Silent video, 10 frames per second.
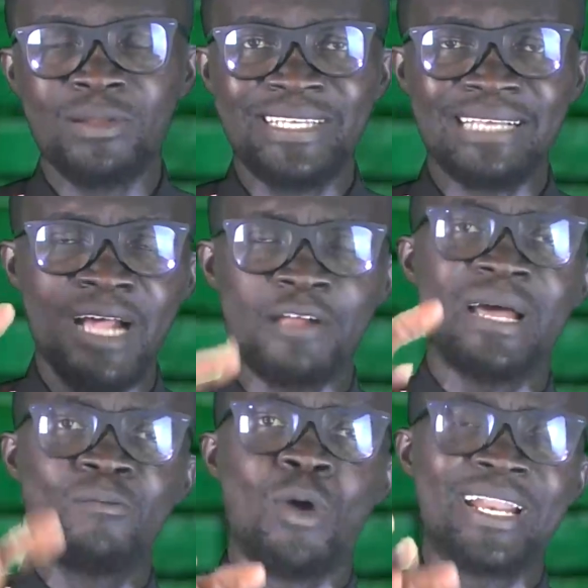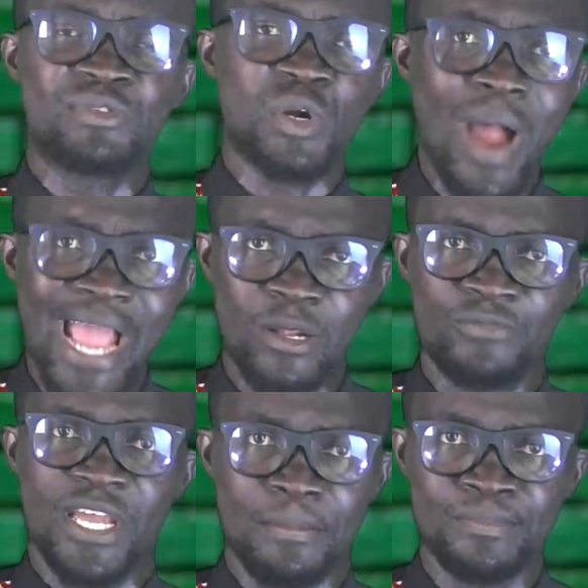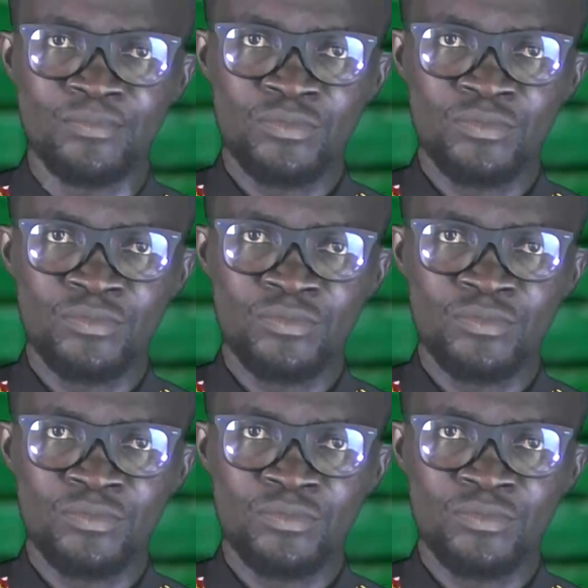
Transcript: Tell them what is required of them.